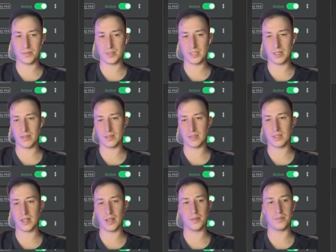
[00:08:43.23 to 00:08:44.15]
Since
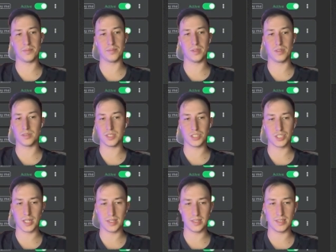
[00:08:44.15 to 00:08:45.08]
I'm learning
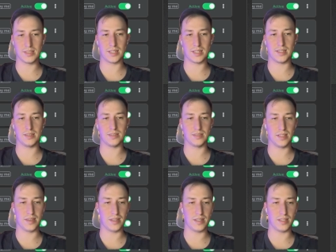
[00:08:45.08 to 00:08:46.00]
Chinese, I
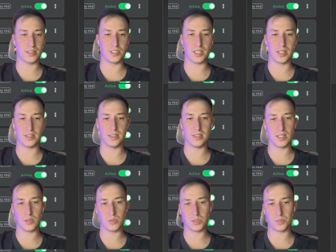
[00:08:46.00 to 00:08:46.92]
did the Chinese
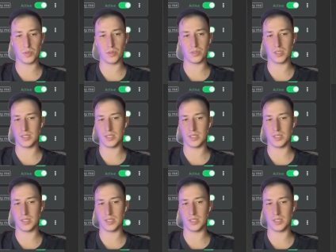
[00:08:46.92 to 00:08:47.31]
language bot.